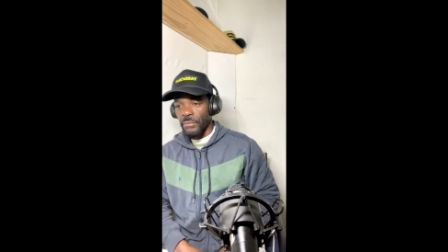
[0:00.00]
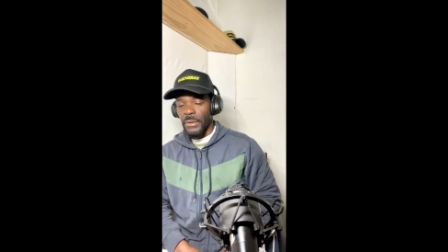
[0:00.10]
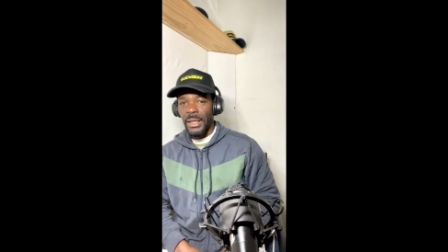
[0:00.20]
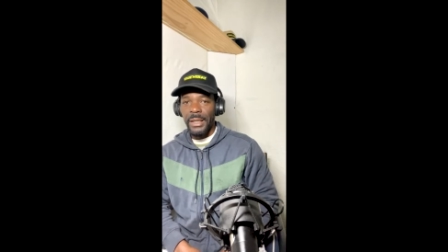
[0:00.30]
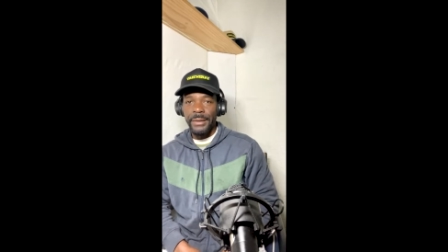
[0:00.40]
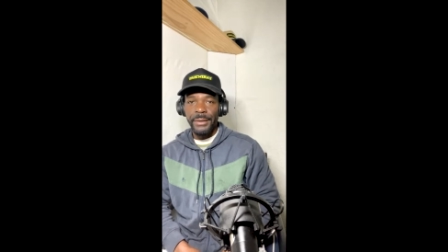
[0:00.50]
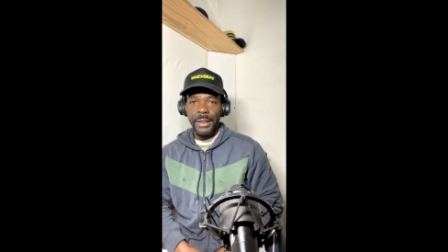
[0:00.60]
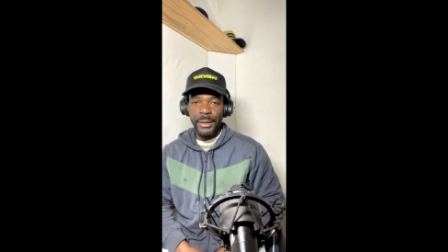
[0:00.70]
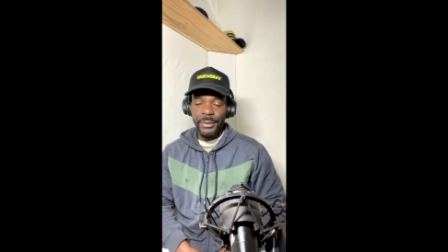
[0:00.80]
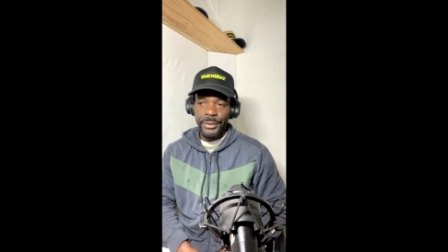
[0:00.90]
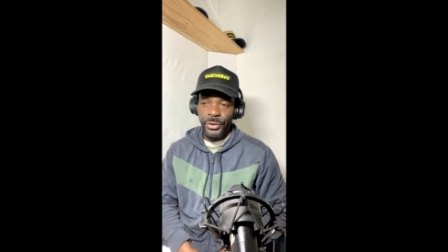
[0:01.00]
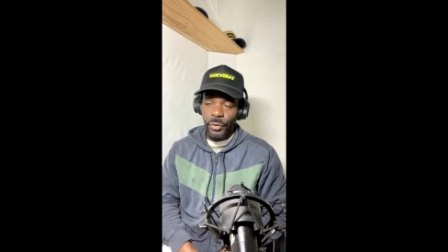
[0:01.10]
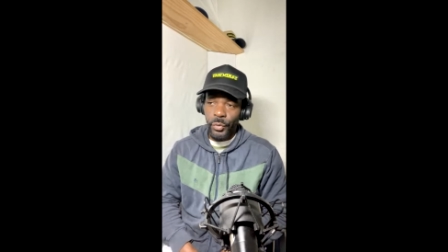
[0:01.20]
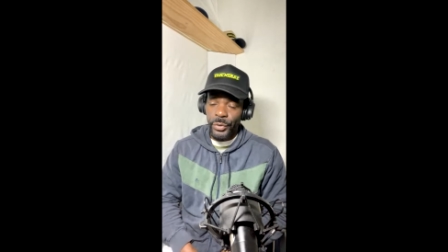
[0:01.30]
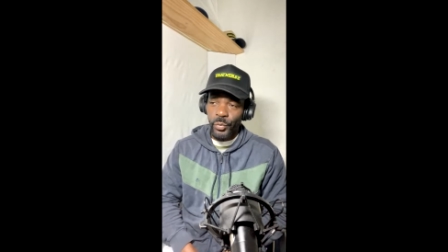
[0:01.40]
And
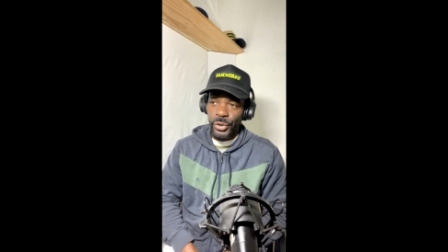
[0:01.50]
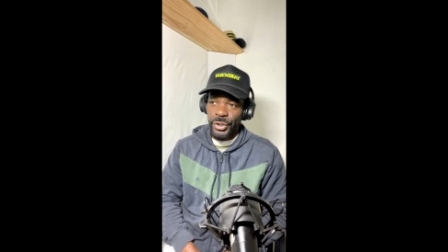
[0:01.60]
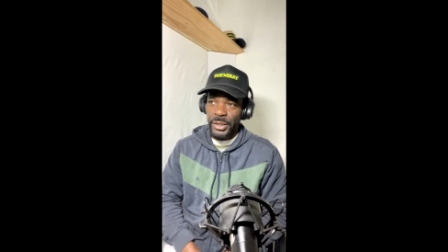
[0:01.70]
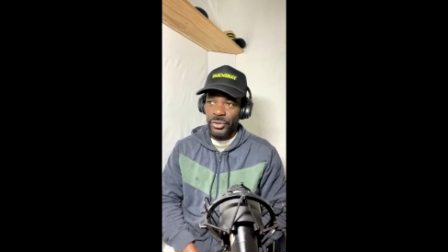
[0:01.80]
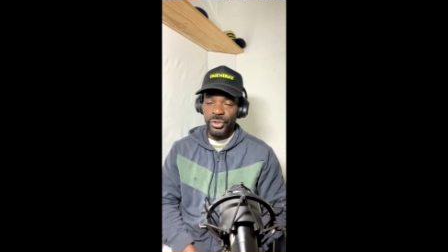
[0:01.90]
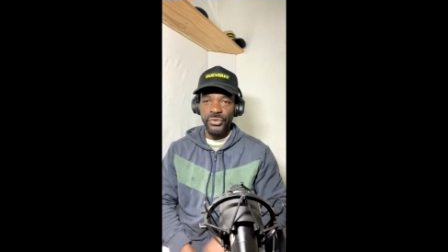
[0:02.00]
when you say just